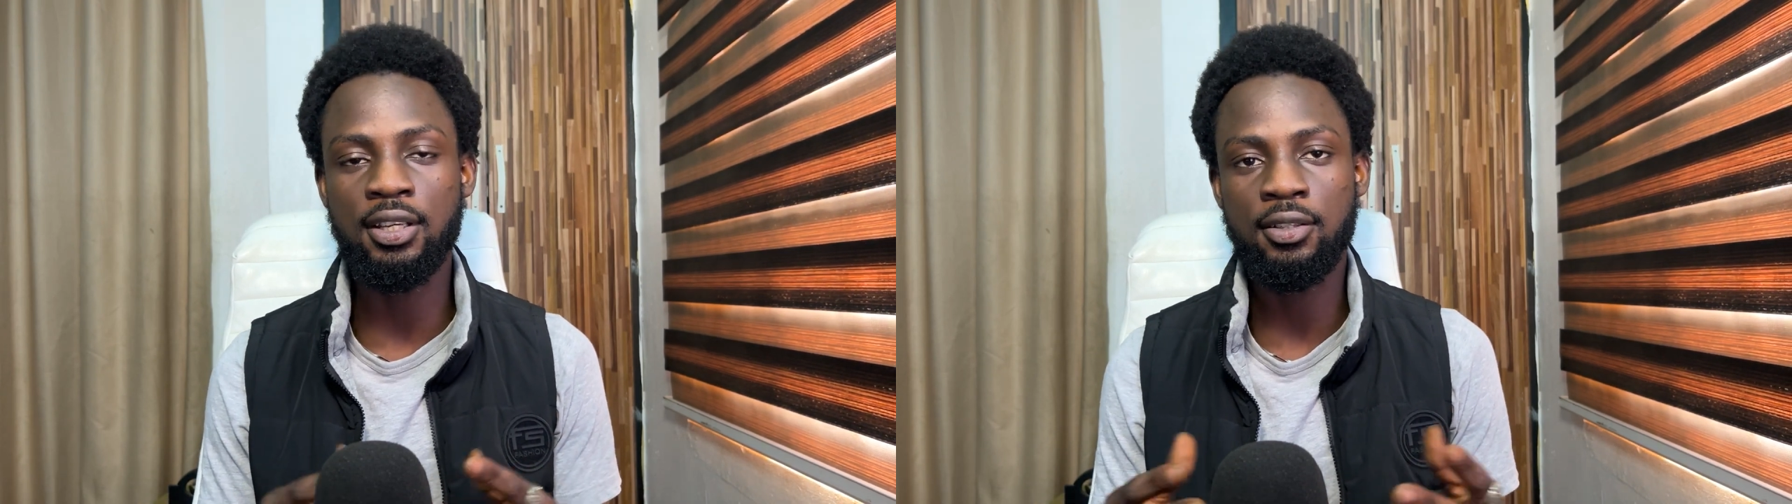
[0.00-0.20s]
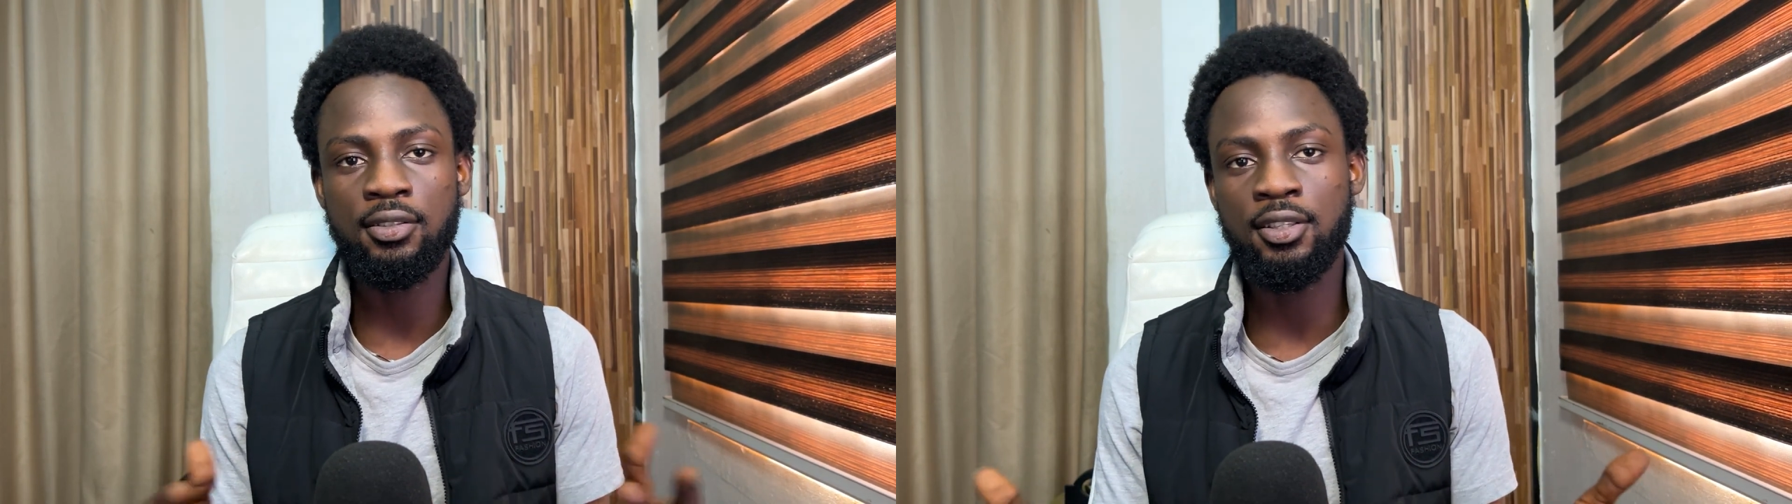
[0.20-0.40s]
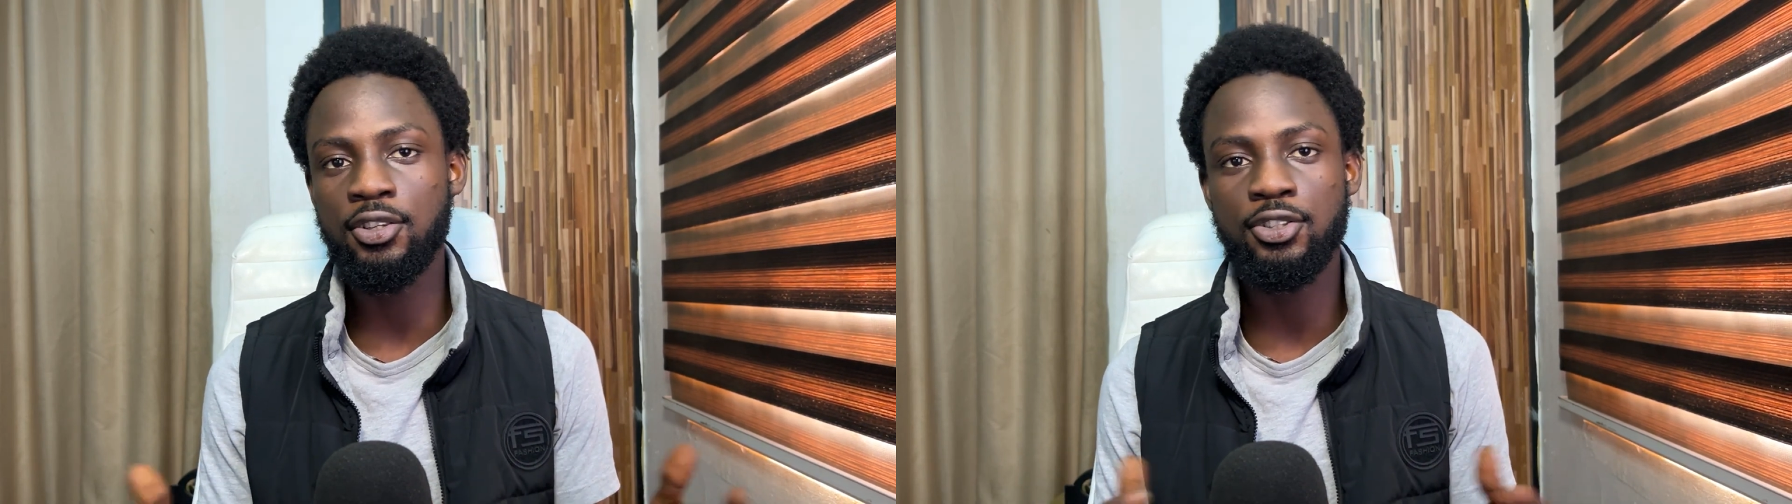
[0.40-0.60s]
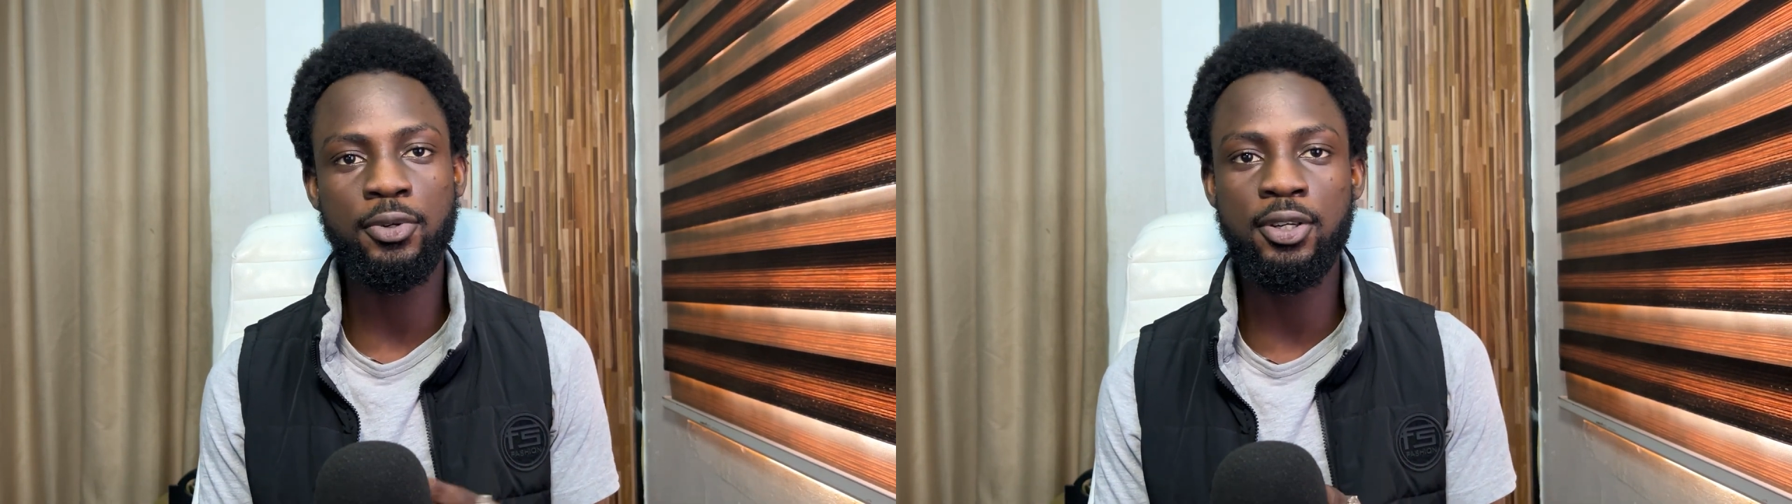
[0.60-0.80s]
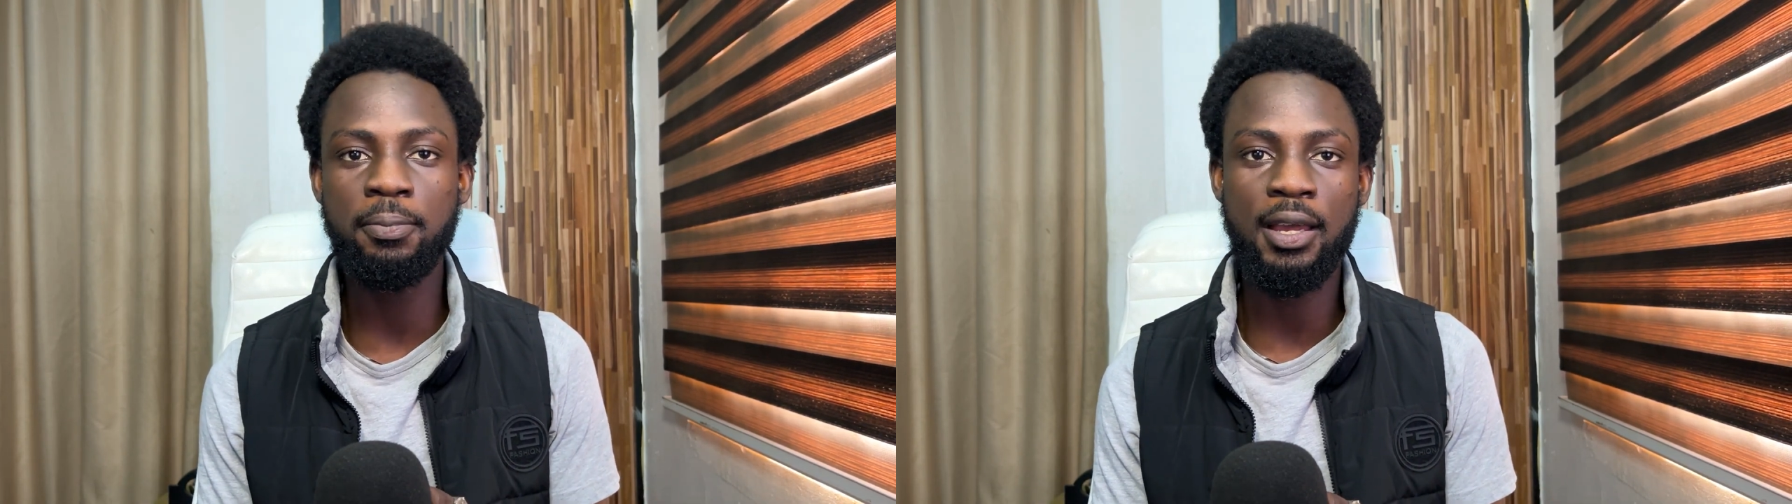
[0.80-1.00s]
and get your
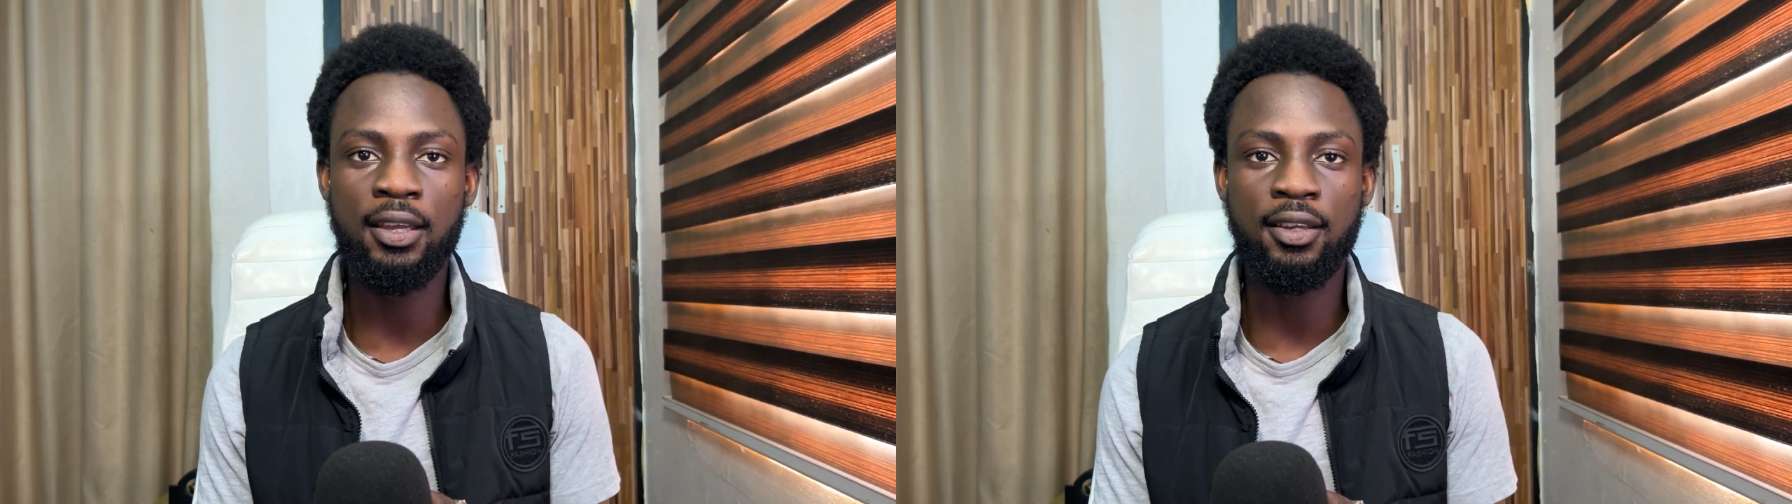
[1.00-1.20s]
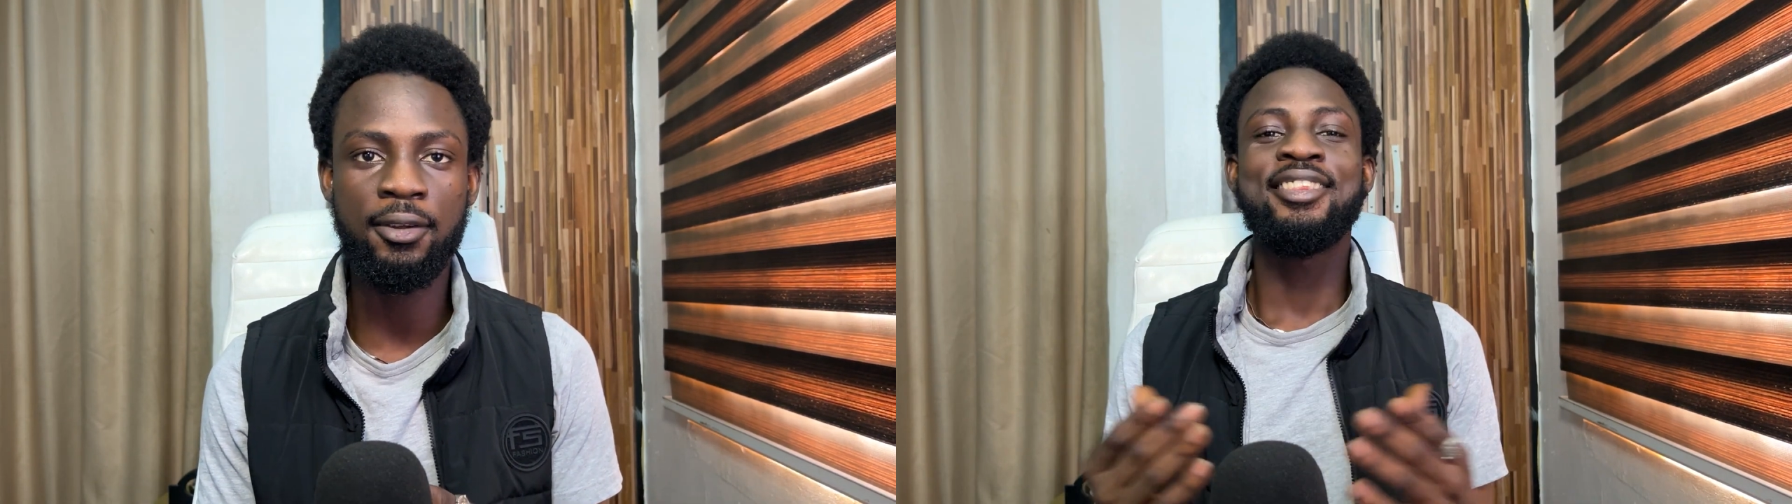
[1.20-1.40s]
money back.